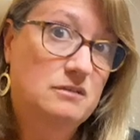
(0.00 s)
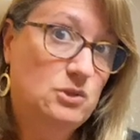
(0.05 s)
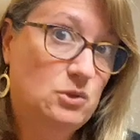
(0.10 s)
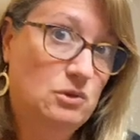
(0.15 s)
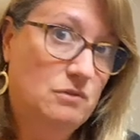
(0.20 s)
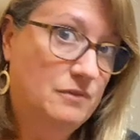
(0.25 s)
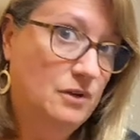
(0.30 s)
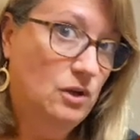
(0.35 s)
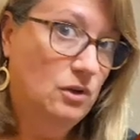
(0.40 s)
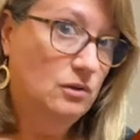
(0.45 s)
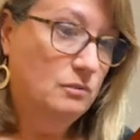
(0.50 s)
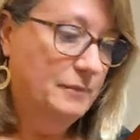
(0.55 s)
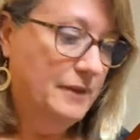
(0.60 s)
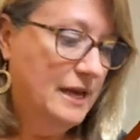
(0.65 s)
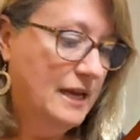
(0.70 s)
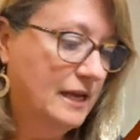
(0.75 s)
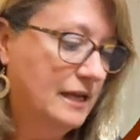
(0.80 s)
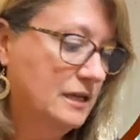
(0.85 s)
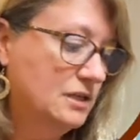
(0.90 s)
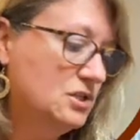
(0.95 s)
sort of all
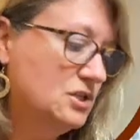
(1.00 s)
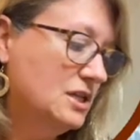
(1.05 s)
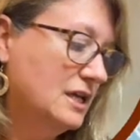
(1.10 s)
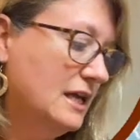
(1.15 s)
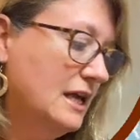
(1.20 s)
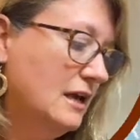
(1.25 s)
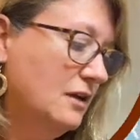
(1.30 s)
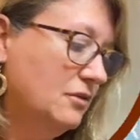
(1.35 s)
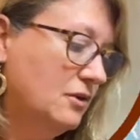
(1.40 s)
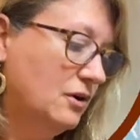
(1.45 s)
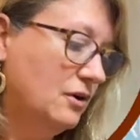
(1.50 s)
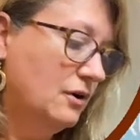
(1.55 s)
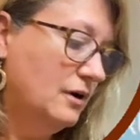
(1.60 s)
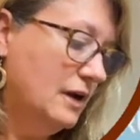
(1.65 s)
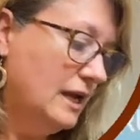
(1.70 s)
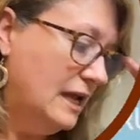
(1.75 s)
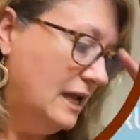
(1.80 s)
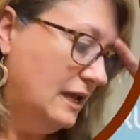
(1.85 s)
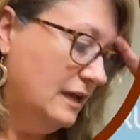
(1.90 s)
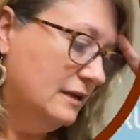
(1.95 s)
packaged
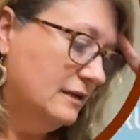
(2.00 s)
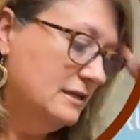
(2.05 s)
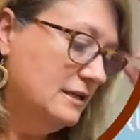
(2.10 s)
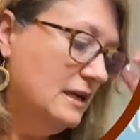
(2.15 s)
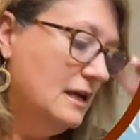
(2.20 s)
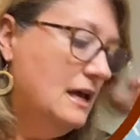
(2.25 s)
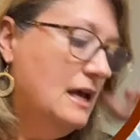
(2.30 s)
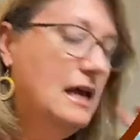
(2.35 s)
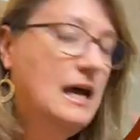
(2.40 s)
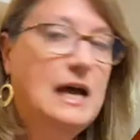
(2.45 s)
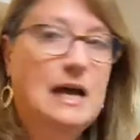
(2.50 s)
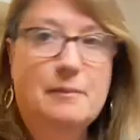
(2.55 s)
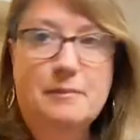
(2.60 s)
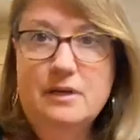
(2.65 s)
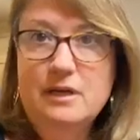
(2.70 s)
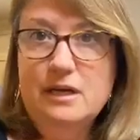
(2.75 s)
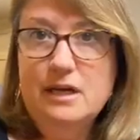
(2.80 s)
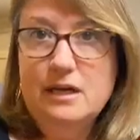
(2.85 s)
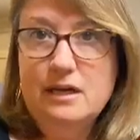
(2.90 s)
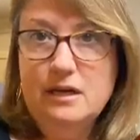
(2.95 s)
together, and I'm
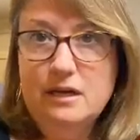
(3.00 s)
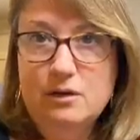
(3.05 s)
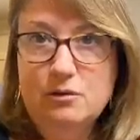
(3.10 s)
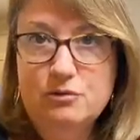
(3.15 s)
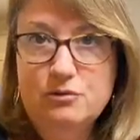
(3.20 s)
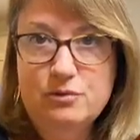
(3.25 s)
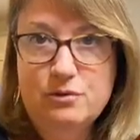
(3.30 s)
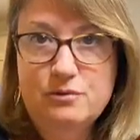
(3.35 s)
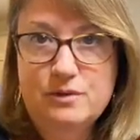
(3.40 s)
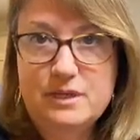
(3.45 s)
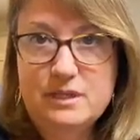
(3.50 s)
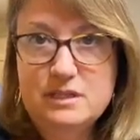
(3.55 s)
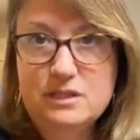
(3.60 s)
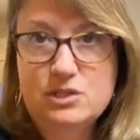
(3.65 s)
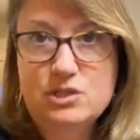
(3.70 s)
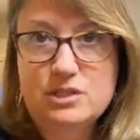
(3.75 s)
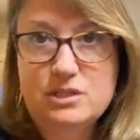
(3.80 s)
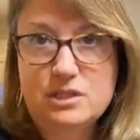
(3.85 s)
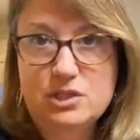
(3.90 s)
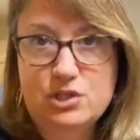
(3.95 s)
going to kind of go through this
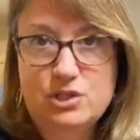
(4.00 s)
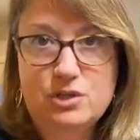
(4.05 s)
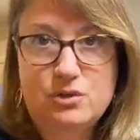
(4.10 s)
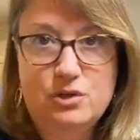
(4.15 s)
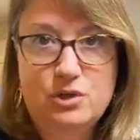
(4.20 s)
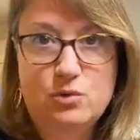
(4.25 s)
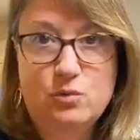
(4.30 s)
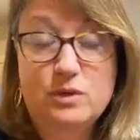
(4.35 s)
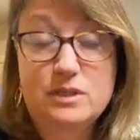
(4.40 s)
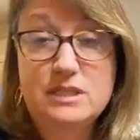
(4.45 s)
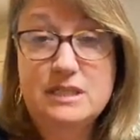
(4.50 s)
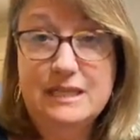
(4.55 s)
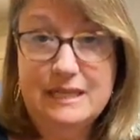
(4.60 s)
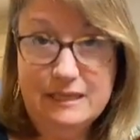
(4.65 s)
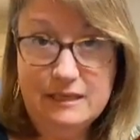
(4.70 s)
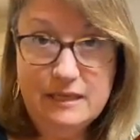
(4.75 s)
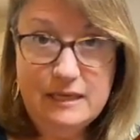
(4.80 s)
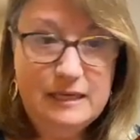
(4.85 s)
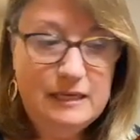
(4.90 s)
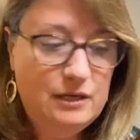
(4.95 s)
just to show you what's
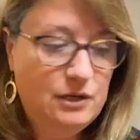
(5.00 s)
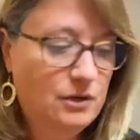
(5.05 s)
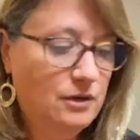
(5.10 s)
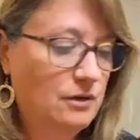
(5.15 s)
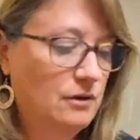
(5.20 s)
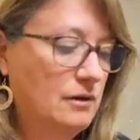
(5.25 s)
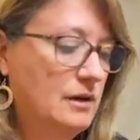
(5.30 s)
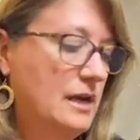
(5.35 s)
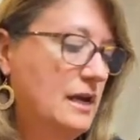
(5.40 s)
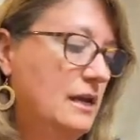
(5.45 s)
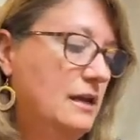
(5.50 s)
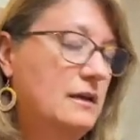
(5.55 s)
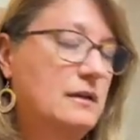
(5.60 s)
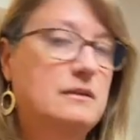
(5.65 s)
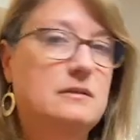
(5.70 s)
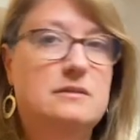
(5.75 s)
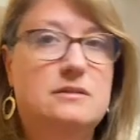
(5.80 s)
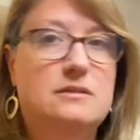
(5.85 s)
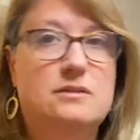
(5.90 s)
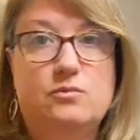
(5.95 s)
in here,
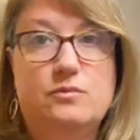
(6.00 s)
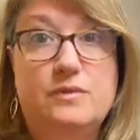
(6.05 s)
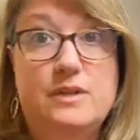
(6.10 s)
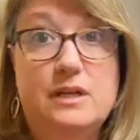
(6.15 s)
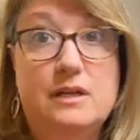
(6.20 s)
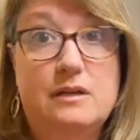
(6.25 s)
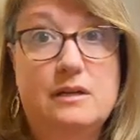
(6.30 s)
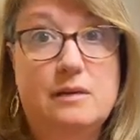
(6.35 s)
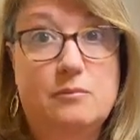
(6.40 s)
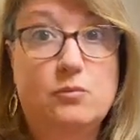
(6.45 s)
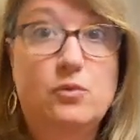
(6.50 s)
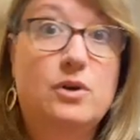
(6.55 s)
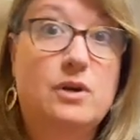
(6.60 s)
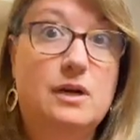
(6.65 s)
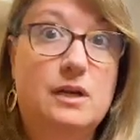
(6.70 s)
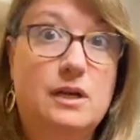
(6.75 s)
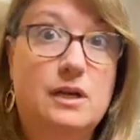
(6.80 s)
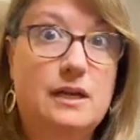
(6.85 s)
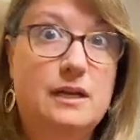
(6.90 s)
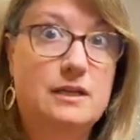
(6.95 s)
and then we're
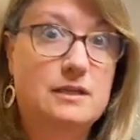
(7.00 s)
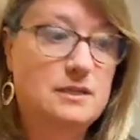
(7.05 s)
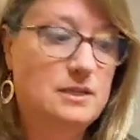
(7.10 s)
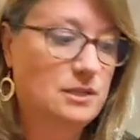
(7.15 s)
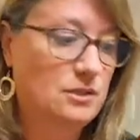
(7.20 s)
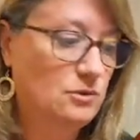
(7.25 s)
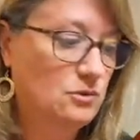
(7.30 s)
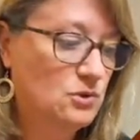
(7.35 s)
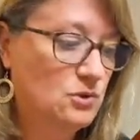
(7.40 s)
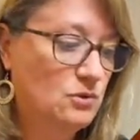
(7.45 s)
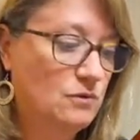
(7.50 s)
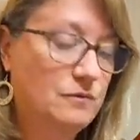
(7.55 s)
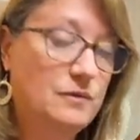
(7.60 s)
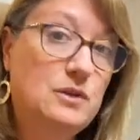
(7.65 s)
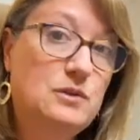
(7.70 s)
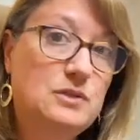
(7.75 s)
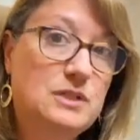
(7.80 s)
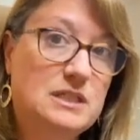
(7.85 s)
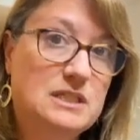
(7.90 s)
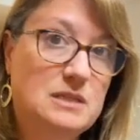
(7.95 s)
going to get into sort of
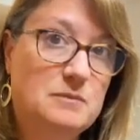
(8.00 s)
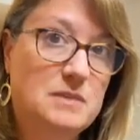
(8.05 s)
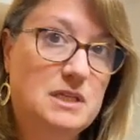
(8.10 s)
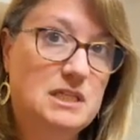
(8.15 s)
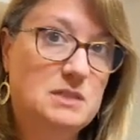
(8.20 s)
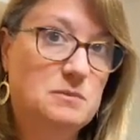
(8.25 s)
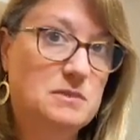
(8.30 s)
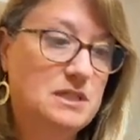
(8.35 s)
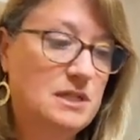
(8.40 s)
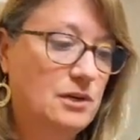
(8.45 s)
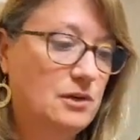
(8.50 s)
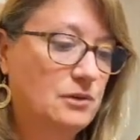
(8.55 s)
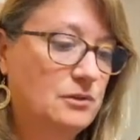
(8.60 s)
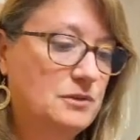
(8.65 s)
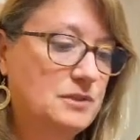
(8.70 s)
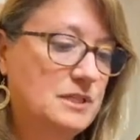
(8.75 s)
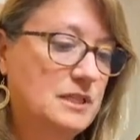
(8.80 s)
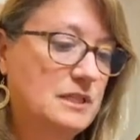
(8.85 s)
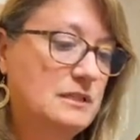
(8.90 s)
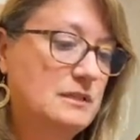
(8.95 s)
using some of these
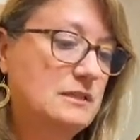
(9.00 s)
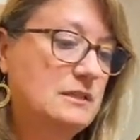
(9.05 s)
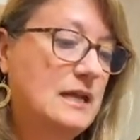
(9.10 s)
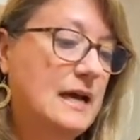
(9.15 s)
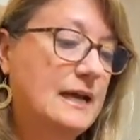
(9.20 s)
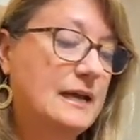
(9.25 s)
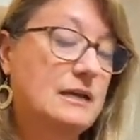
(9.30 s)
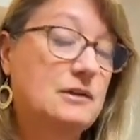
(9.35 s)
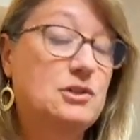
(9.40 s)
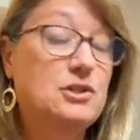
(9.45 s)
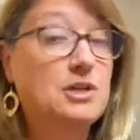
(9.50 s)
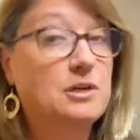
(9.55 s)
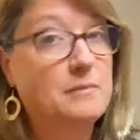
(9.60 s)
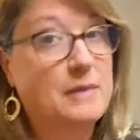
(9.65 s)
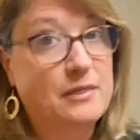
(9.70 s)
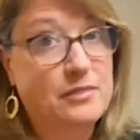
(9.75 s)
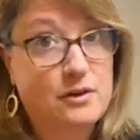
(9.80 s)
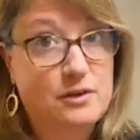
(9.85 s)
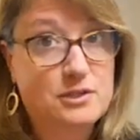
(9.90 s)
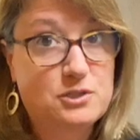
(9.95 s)
materials, and I can share
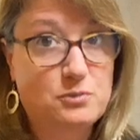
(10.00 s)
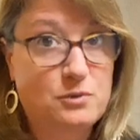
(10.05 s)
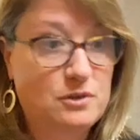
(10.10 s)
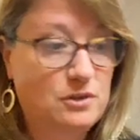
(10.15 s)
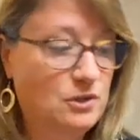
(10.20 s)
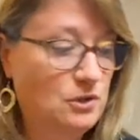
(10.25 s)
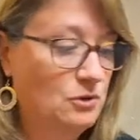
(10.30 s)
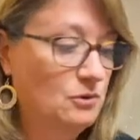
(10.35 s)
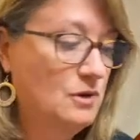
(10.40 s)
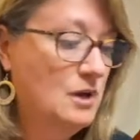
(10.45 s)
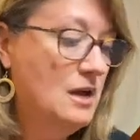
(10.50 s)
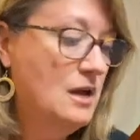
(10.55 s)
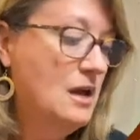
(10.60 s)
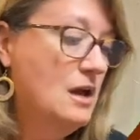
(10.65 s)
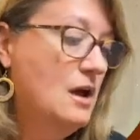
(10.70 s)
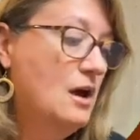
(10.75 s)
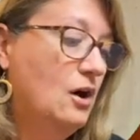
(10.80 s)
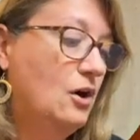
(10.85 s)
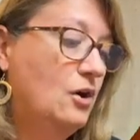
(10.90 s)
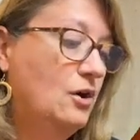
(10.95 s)
my thoughts with you
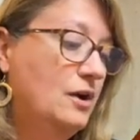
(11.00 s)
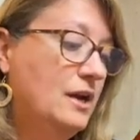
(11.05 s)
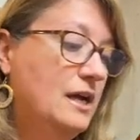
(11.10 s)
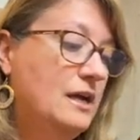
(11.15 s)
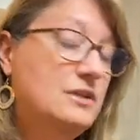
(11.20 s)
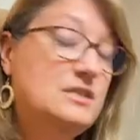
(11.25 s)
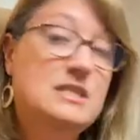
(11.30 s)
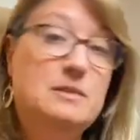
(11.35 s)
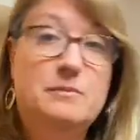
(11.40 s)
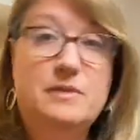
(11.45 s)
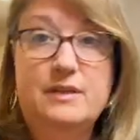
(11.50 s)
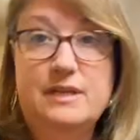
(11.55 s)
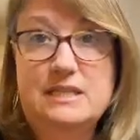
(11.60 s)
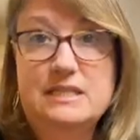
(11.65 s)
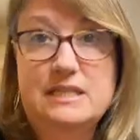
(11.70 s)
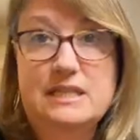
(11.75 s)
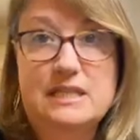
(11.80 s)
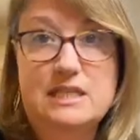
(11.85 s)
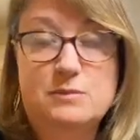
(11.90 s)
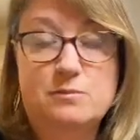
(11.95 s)
on how some of
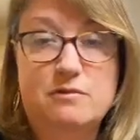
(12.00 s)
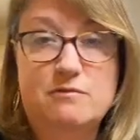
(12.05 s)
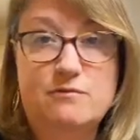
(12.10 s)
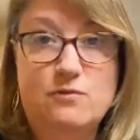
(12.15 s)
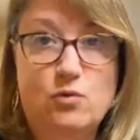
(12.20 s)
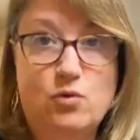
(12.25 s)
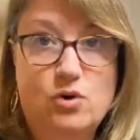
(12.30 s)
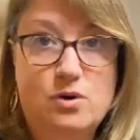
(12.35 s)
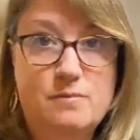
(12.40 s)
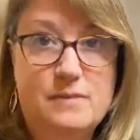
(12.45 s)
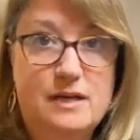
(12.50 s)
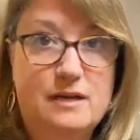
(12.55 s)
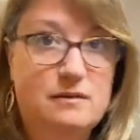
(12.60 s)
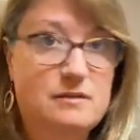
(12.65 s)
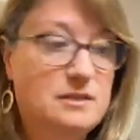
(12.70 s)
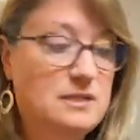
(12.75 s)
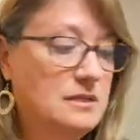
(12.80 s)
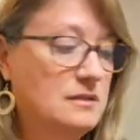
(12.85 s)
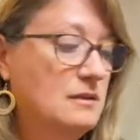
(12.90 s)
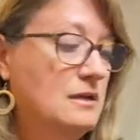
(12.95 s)
these things perform
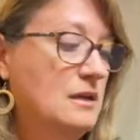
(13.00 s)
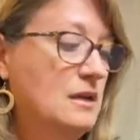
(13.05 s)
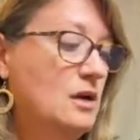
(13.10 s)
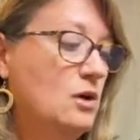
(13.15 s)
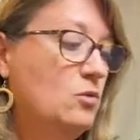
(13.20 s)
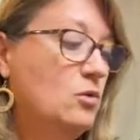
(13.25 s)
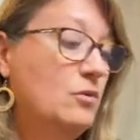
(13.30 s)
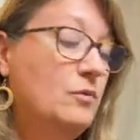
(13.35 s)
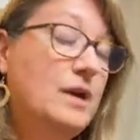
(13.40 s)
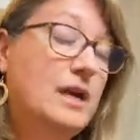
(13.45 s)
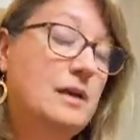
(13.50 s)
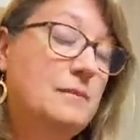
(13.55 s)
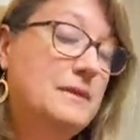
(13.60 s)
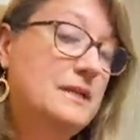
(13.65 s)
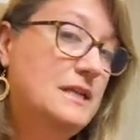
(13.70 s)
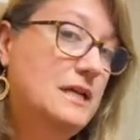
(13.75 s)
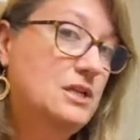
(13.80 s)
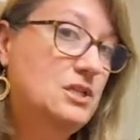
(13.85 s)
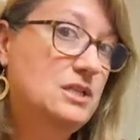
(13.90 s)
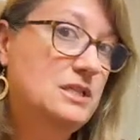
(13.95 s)
and what
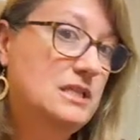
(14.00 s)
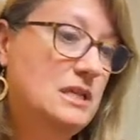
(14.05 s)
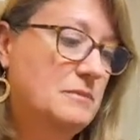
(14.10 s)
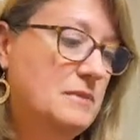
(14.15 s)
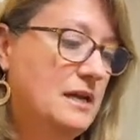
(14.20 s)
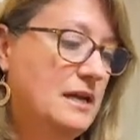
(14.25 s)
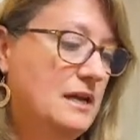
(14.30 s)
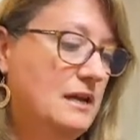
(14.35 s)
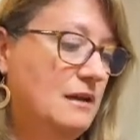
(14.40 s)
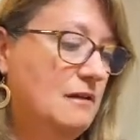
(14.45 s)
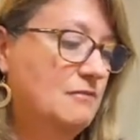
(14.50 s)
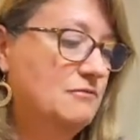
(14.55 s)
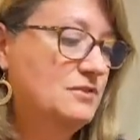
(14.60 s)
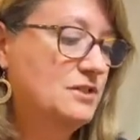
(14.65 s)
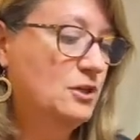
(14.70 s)
recommendations I might have.